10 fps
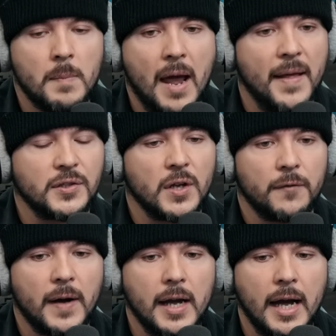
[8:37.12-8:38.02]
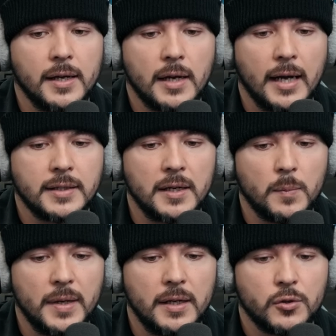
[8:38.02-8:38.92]
Man, that's tough. I, I, I tend
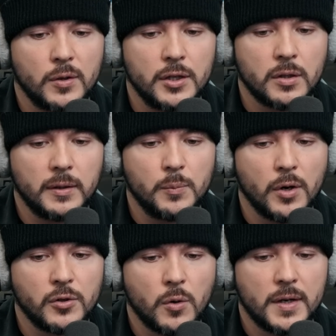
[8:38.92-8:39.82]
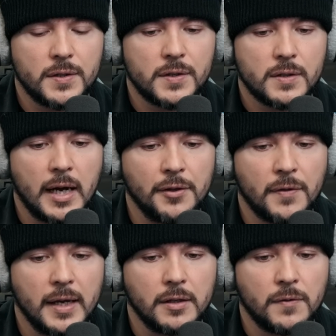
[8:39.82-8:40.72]
to be traditionally pro choice. I
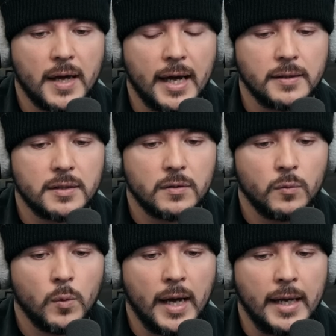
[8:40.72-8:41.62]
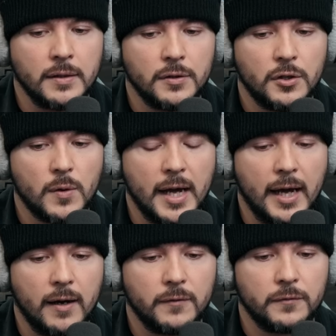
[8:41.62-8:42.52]
think that when you
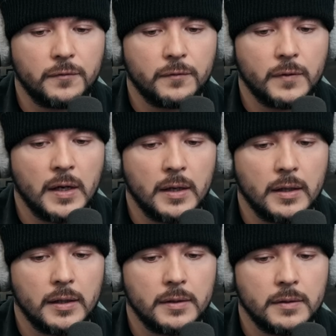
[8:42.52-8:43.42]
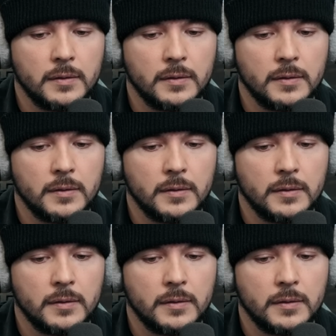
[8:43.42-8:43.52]
have. Uh,